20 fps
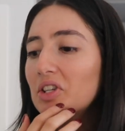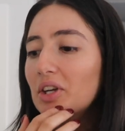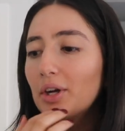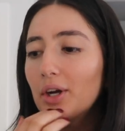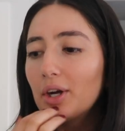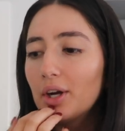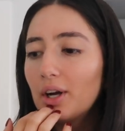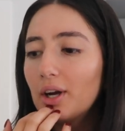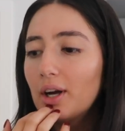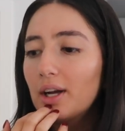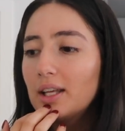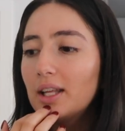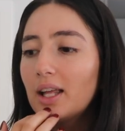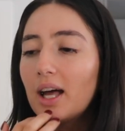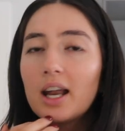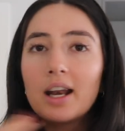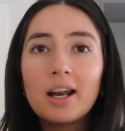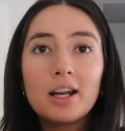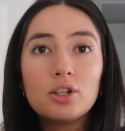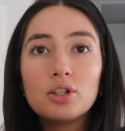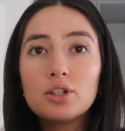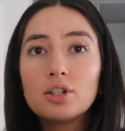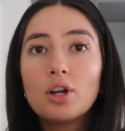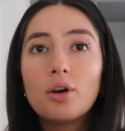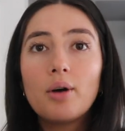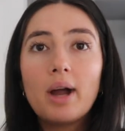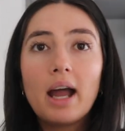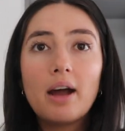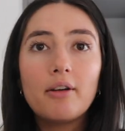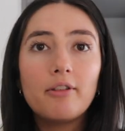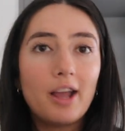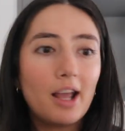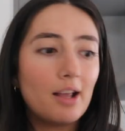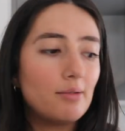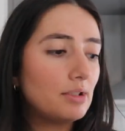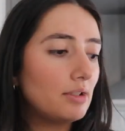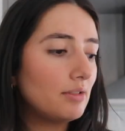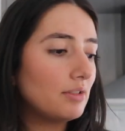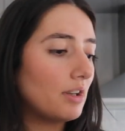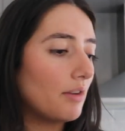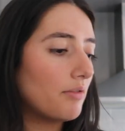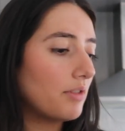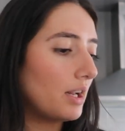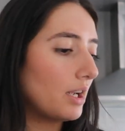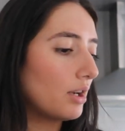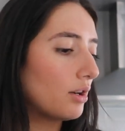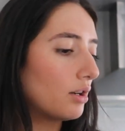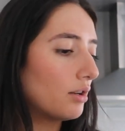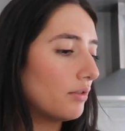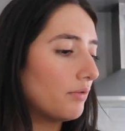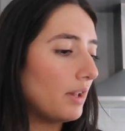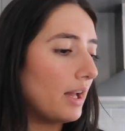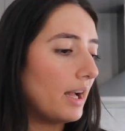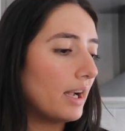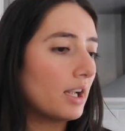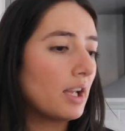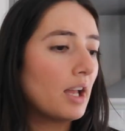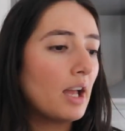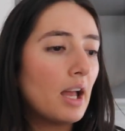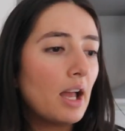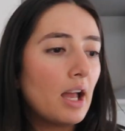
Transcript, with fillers: so, and I just know I have heaps of stuff that I could have like